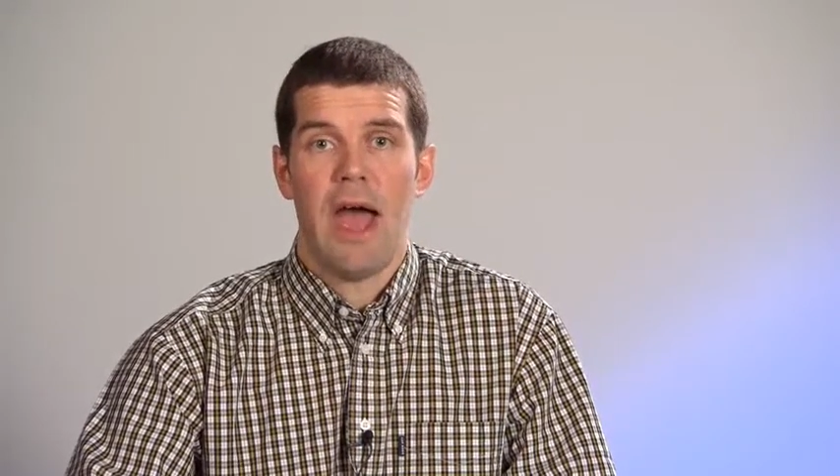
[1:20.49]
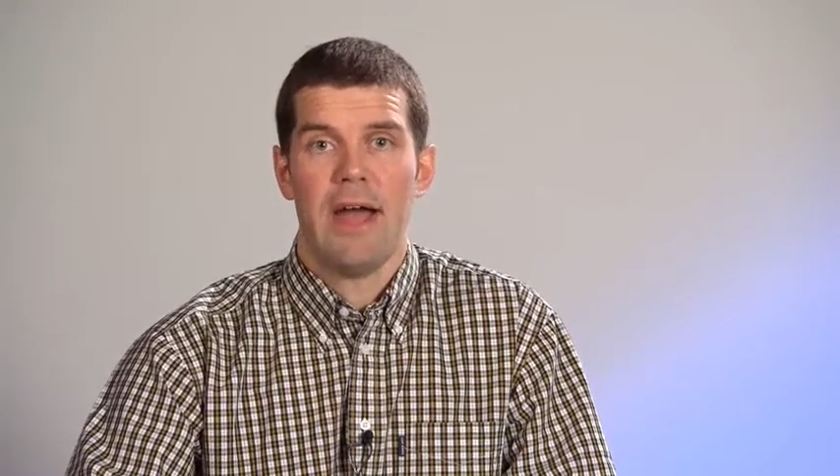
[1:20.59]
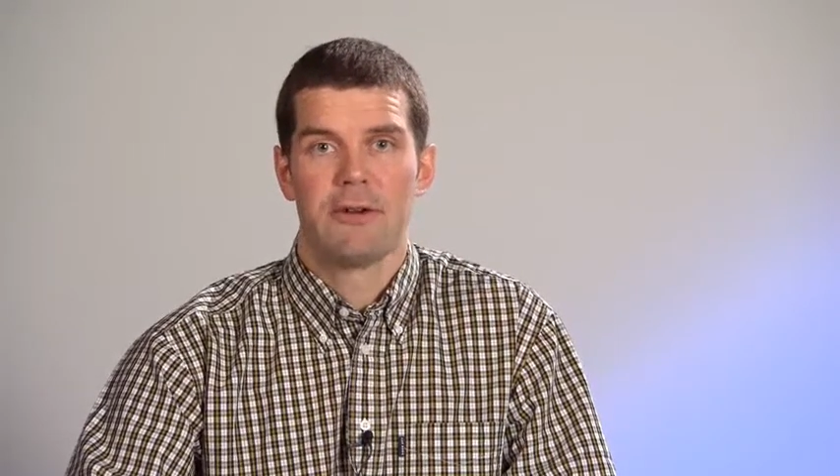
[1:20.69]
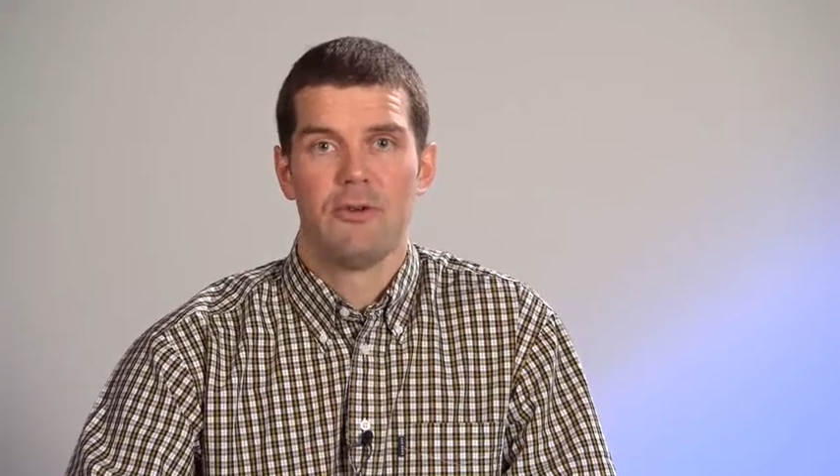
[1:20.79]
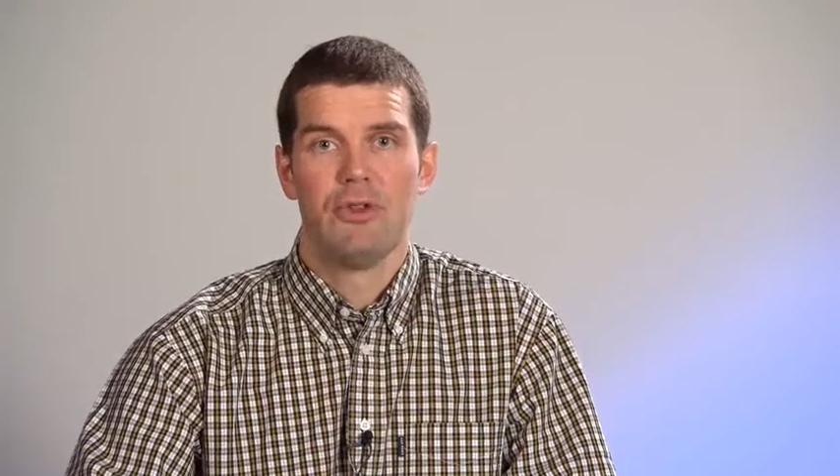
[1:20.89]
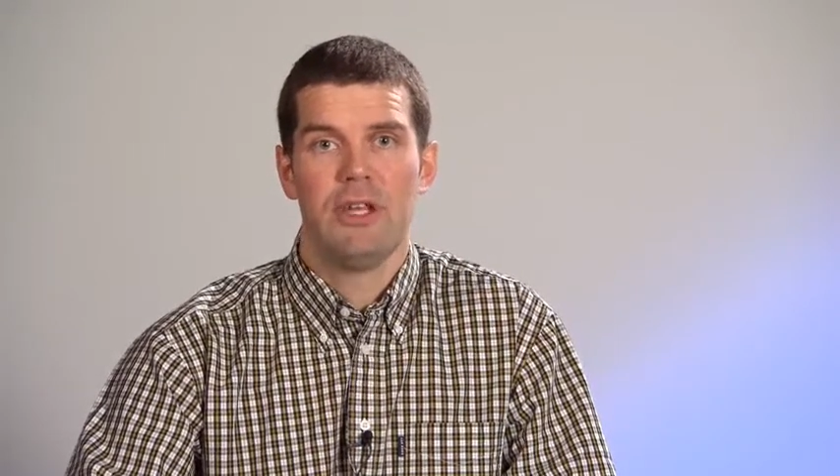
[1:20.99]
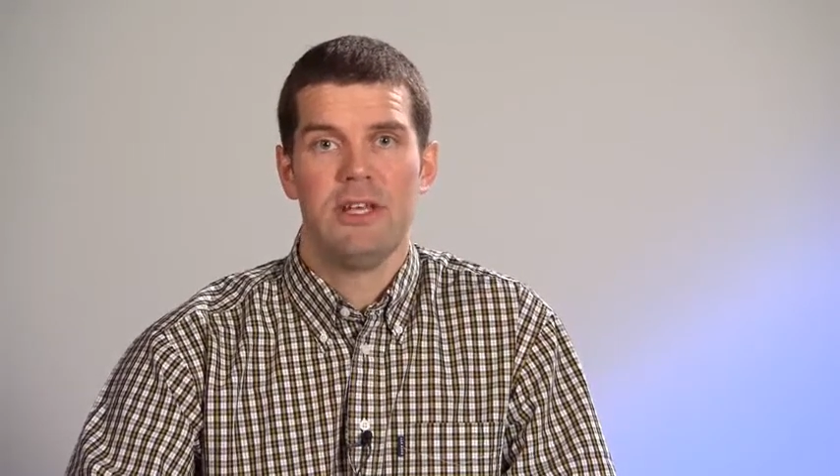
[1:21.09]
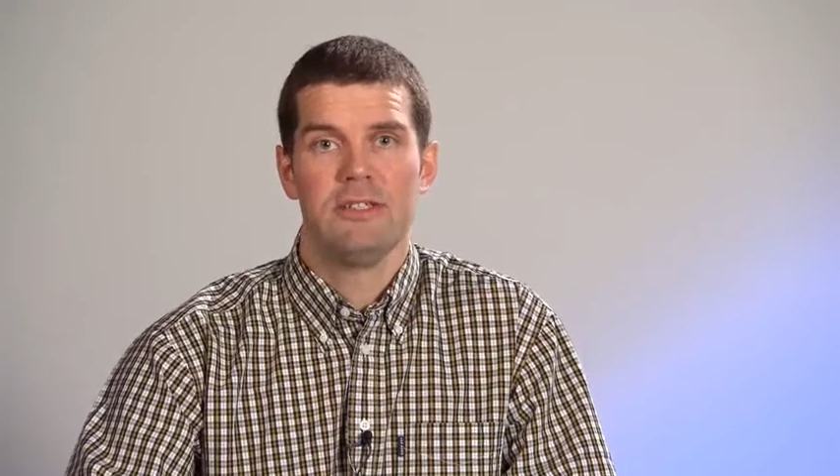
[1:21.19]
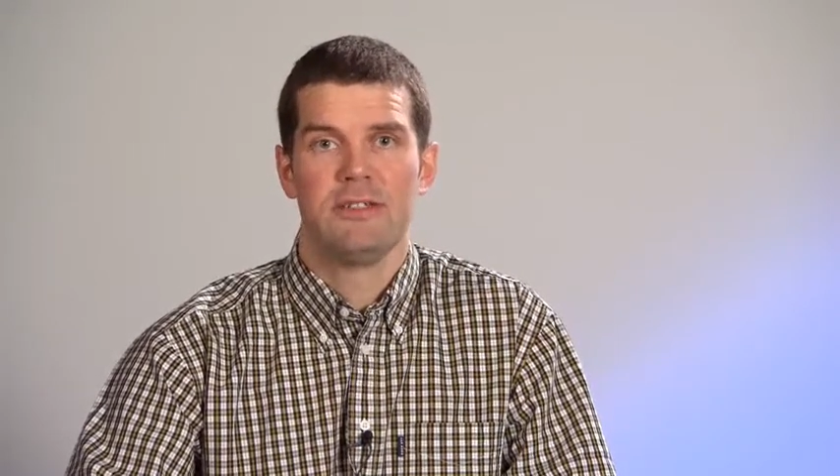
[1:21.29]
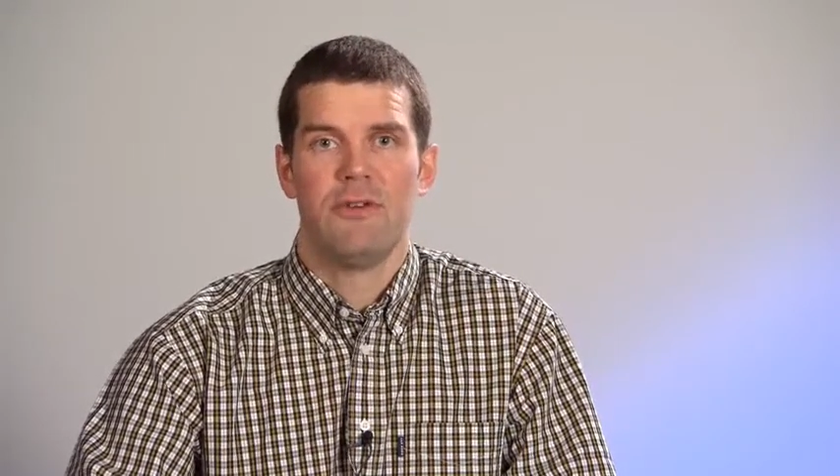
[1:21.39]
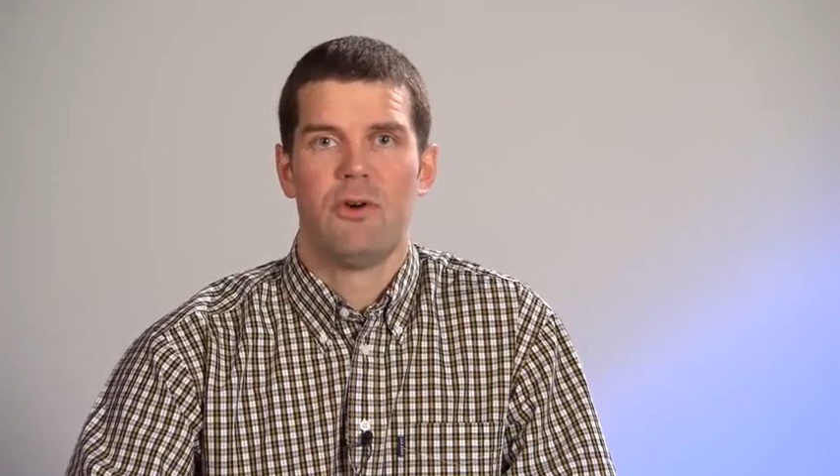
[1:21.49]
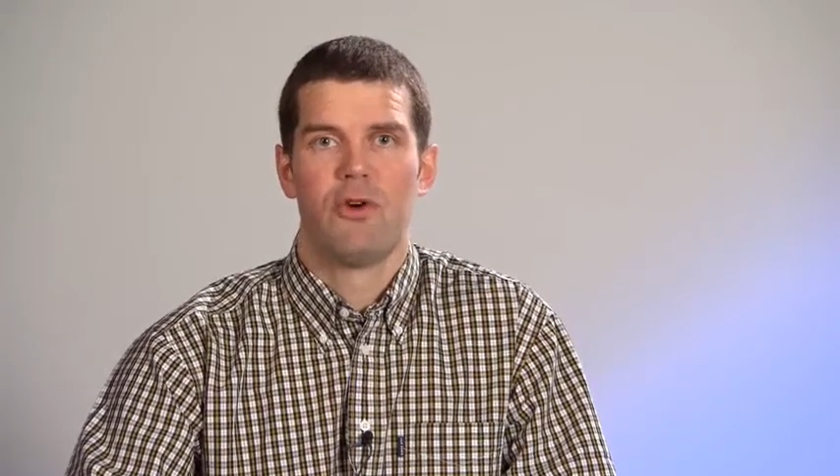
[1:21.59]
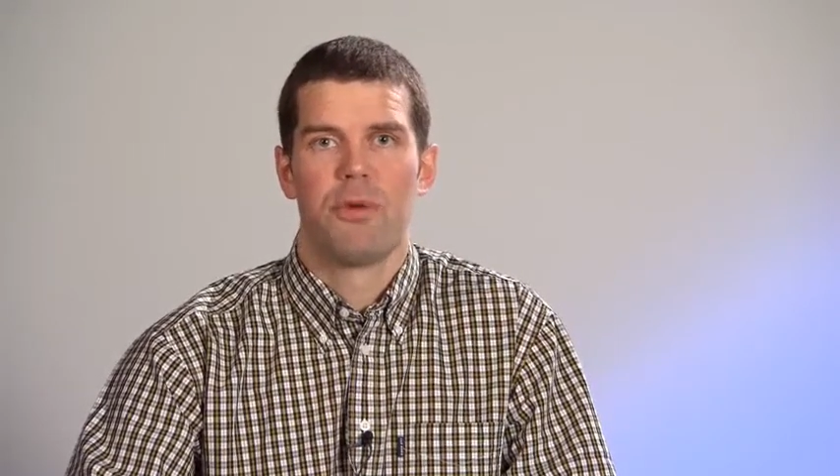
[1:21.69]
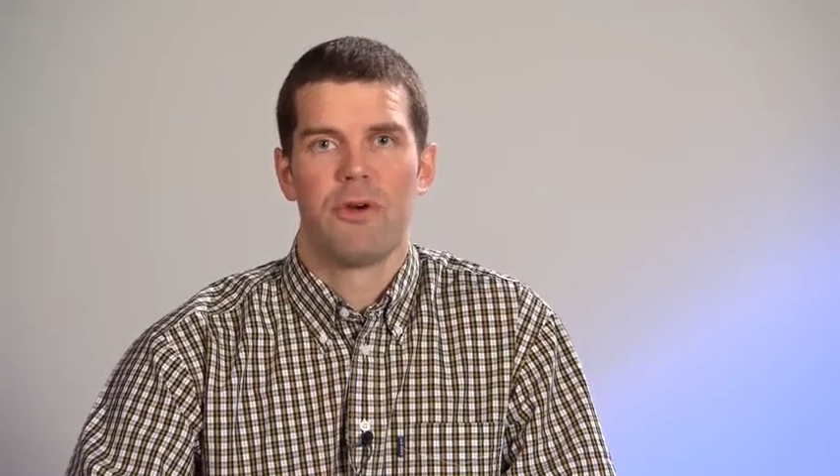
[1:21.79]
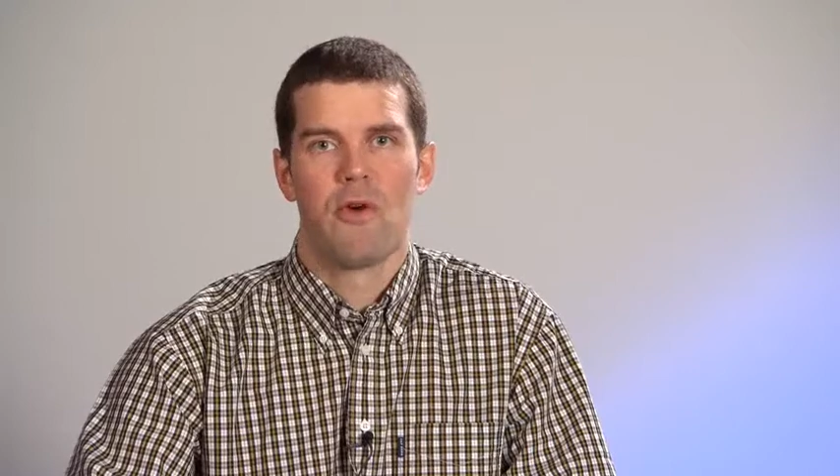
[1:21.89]
and routines for
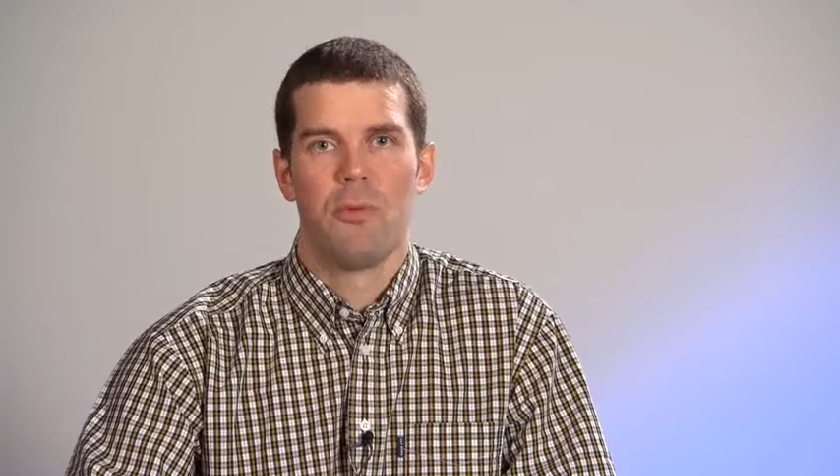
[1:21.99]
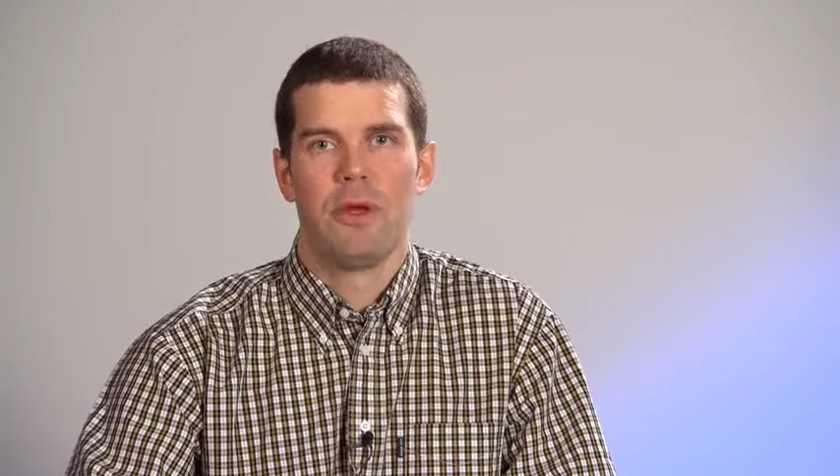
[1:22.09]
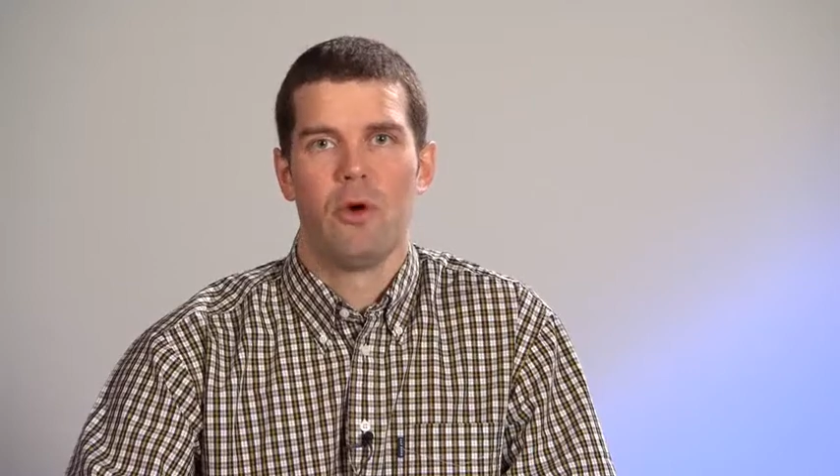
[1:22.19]
performing